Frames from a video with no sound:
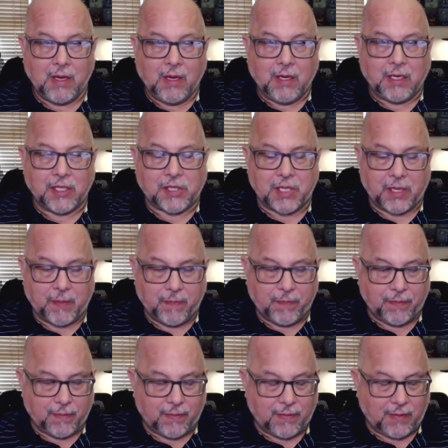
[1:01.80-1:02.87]
You see,
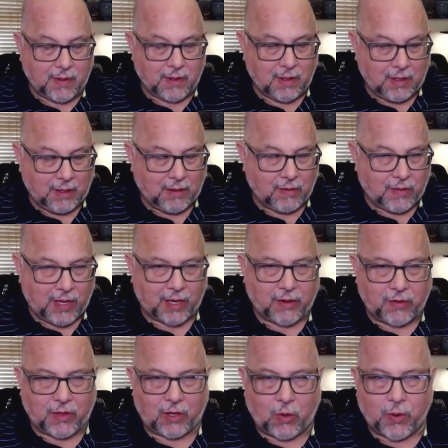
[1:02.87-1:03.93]
the
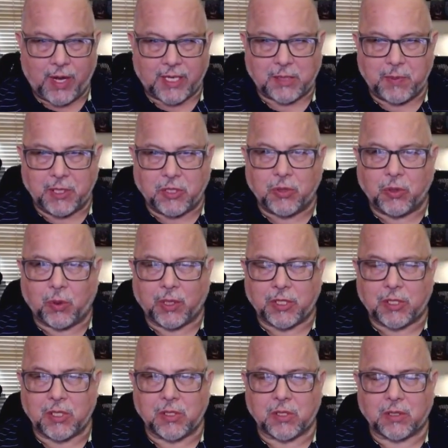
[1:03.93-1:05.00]
Lord asked me two
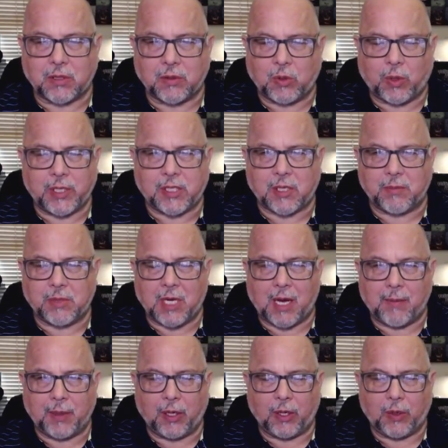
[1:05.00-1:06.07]
questions quite some time
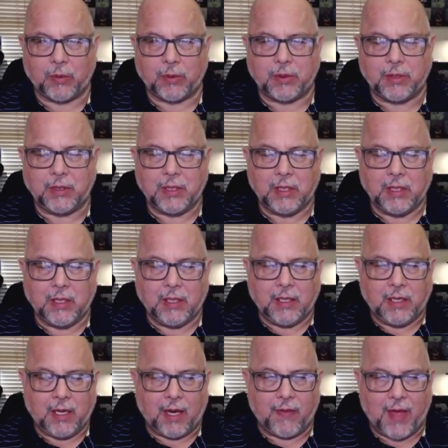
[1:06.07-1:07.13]
ago,
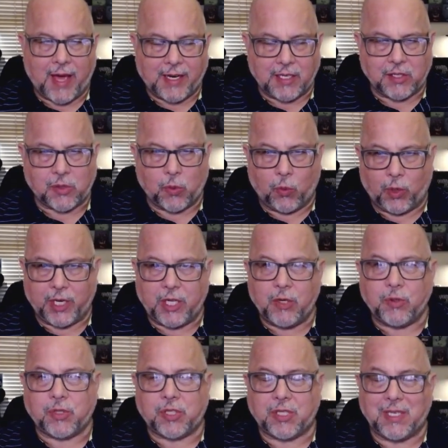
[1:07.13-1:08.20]
and that is, what do you
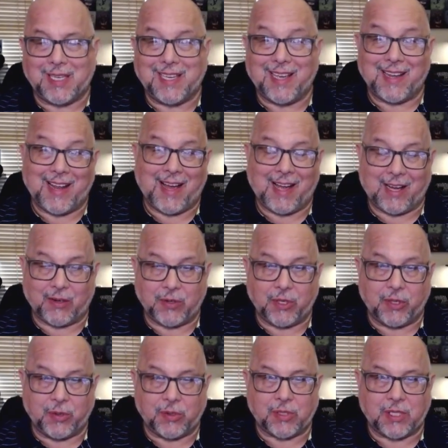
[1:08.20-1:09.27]
see and how do
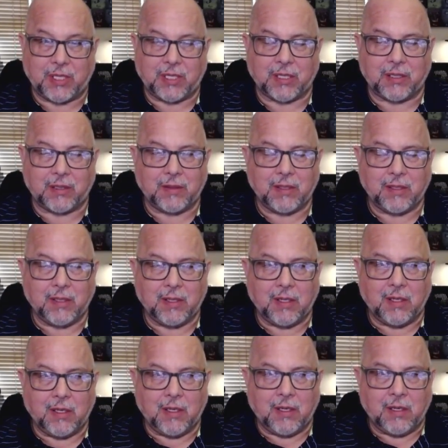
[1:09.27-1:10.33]
you see it?
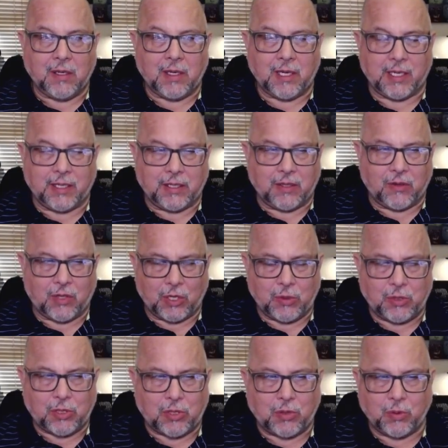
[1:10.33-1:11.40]
And
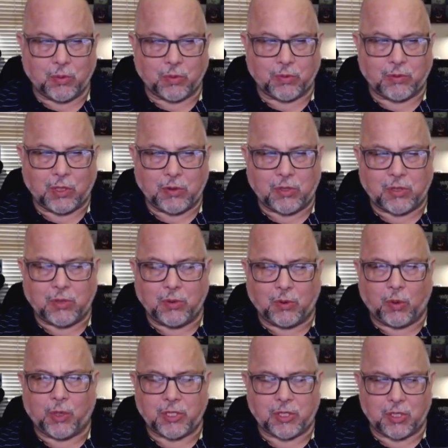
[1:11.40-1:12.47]
those two
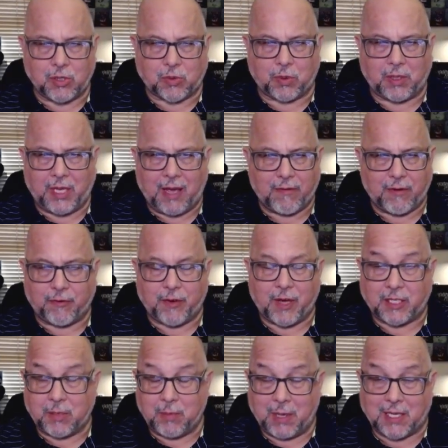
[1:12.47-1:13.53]
questions really have
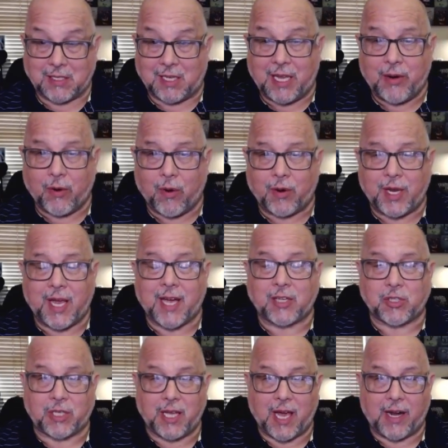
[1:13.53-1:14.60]
affected me because later on he
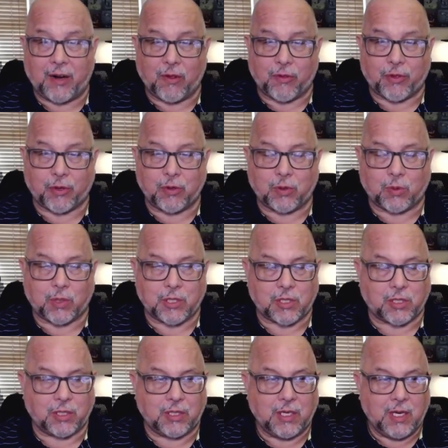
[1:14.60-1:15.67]
actually added a third
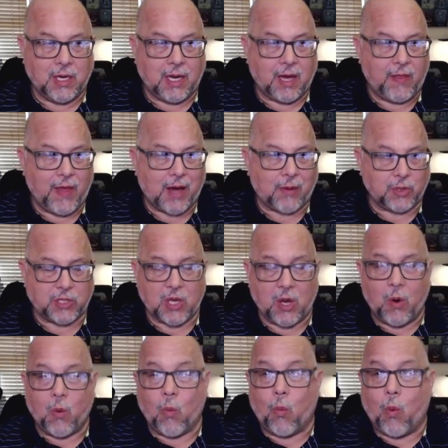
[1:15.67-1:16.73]
question, and that was,
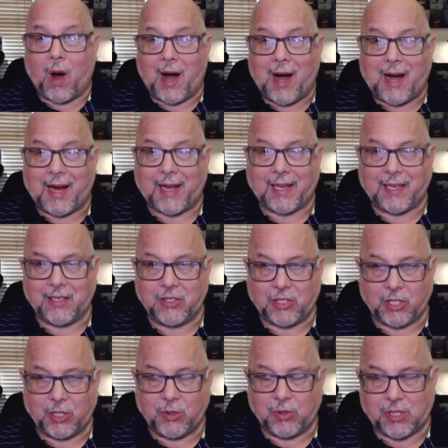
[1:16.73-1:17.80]
why do
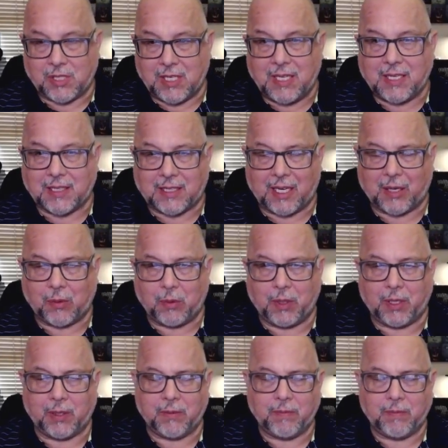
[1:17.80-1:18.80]
you see it that way?